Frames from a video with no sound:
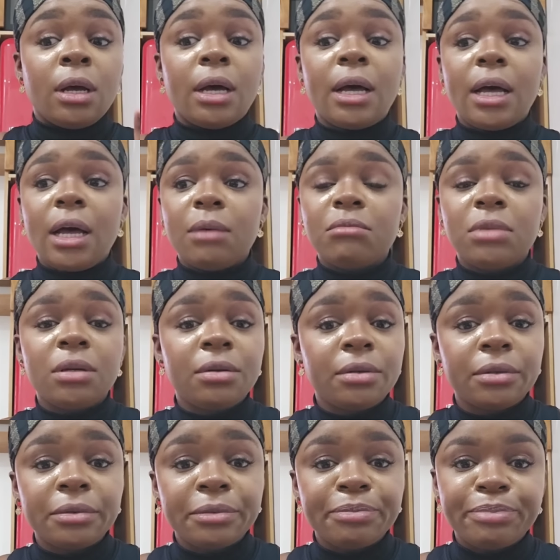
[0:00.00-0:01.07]

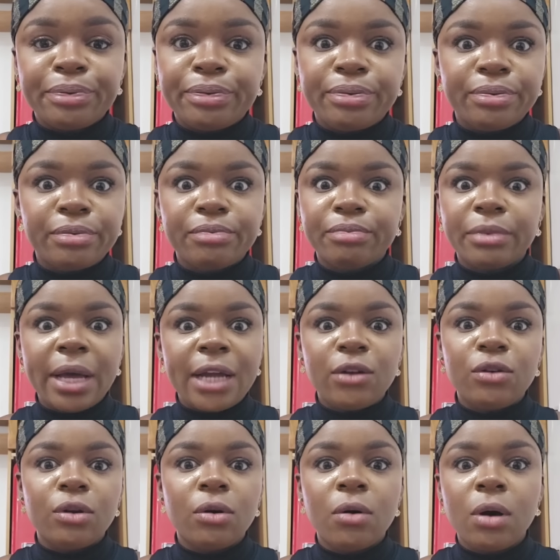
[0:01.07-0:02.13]
um, I
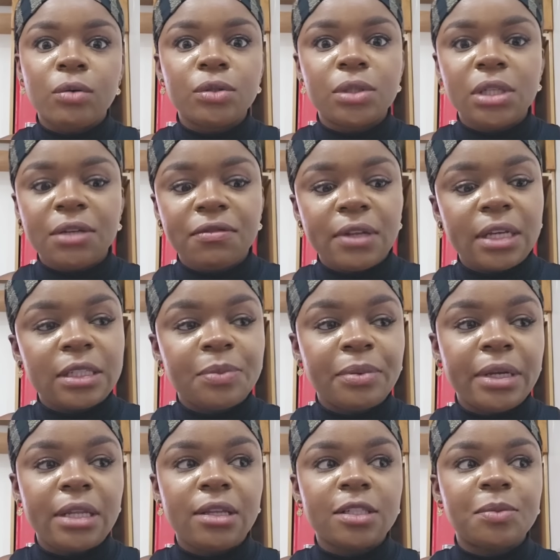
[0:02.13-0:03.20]
don't know how to even
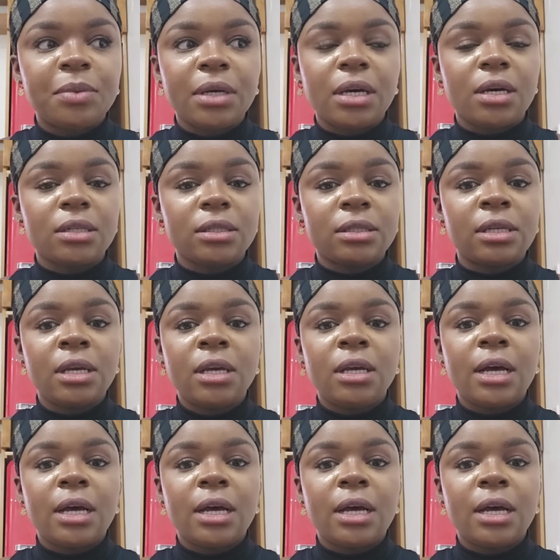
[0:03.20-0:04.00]
explain this because